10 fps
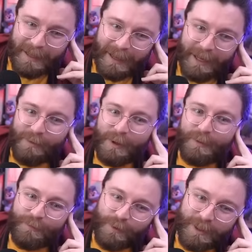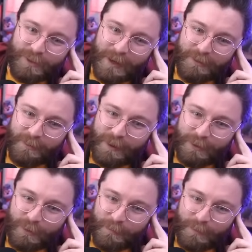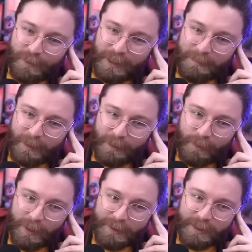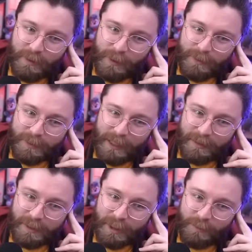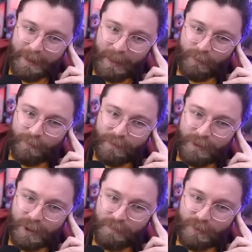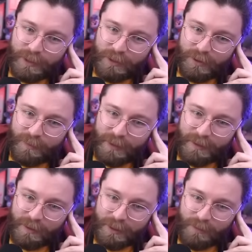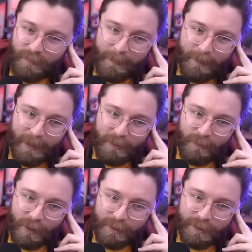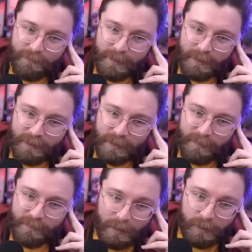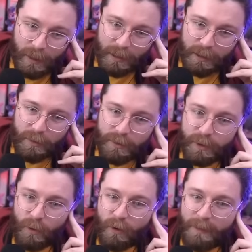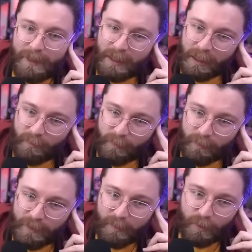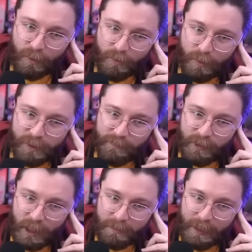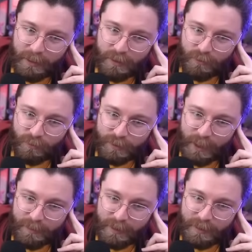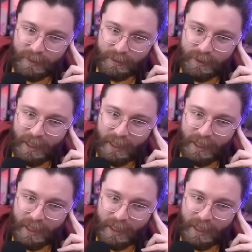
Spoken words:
Anyone performing scratch repair should refer to the applicable exterior stainless steel panel refinishing procedure within the collision repair manual on service assessment. Do not use or immediately remove chemical, corrosive, or non-pH neutral substances,